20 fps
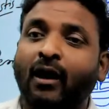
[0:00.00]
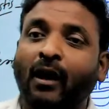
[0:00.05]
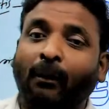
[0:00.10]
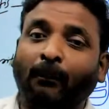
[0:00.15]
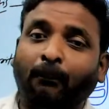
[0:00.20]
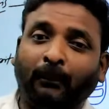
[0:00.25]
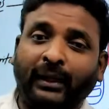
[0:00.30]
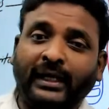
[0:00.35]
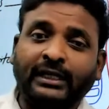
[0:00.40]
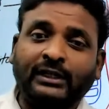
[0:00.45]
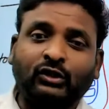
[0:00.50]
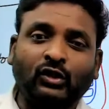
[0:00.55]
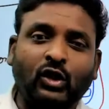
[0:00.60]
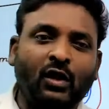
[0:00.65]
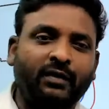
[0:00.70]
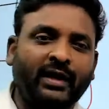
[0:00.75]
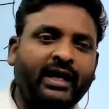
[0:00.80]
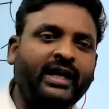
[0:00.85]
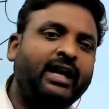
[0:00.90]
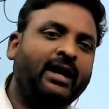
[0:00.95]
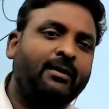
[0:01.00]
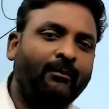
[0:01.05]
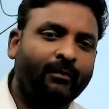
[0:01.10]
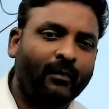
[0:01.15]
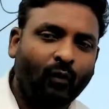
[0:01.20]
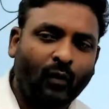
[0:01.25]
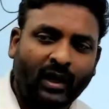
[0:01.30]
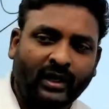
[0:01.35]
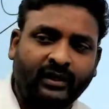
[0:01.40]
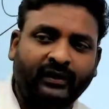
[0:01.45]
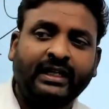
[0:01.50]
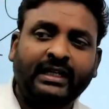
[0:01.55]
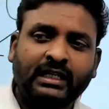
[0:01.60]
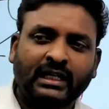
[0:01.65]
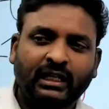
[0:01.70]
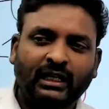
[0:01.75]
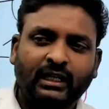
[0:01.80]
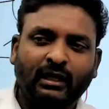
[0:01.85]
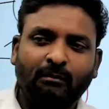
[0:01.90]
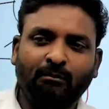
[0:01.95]
mesovarium. What is
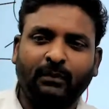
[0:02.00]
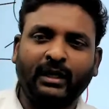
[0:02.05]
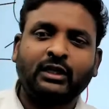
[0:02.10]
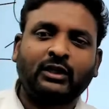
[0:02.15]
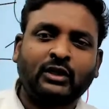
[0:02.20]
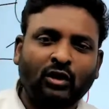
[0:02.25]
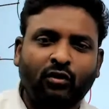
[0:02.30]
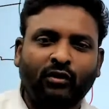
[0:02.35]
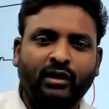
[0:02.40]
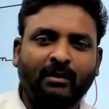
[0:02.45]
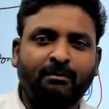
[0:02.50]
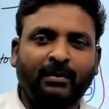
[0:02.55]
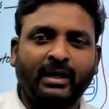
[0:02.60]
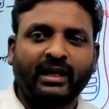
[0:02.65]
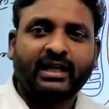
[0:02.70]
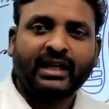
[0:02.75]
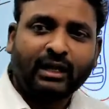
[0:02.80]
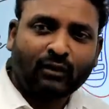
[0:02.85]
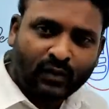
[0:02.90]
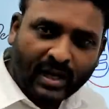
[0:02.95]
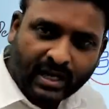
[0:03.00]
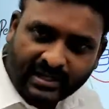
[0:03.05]
it? Mesovarium. But here we are